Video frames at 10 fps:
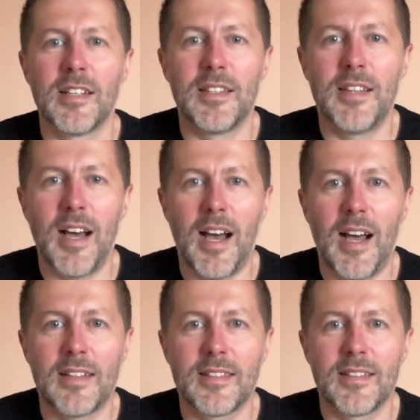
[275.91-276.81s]

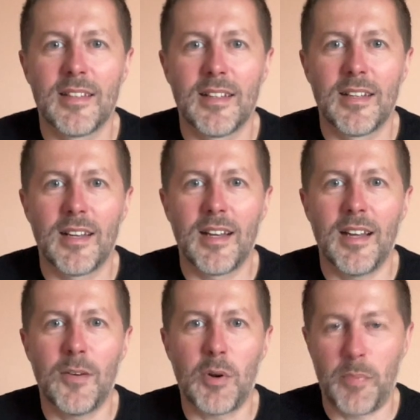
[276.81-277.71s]
that
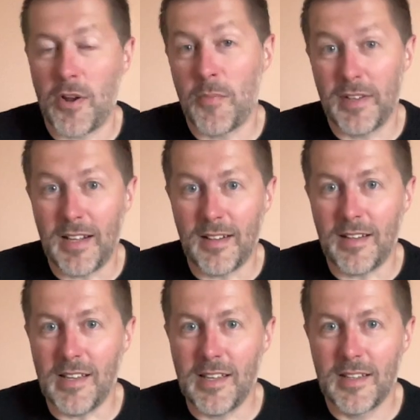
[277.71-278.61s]
we're
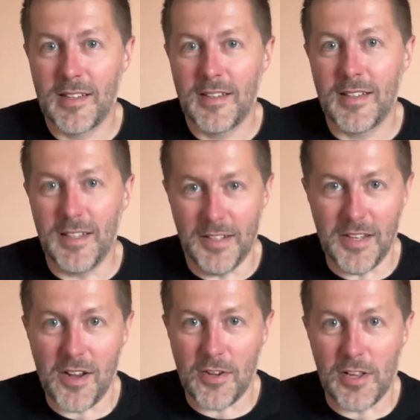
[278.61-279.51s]
permanently in the
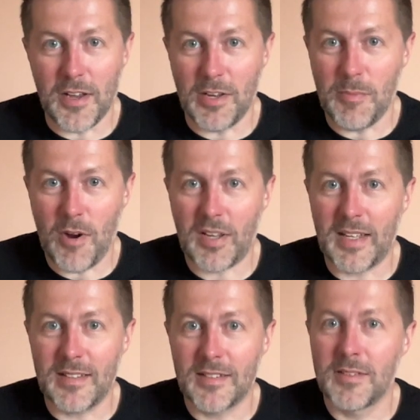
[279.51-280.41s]
early
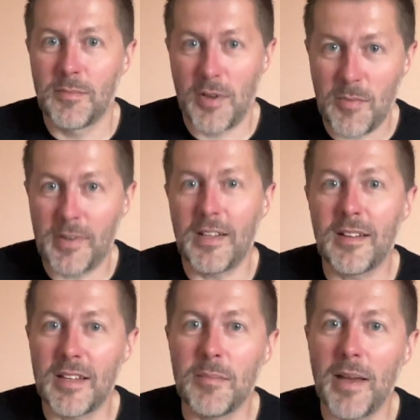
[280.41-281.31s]
market,
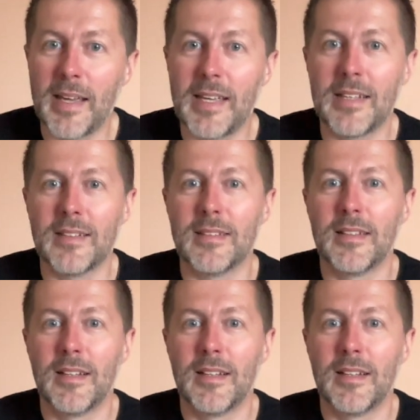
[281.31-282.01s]
permanently making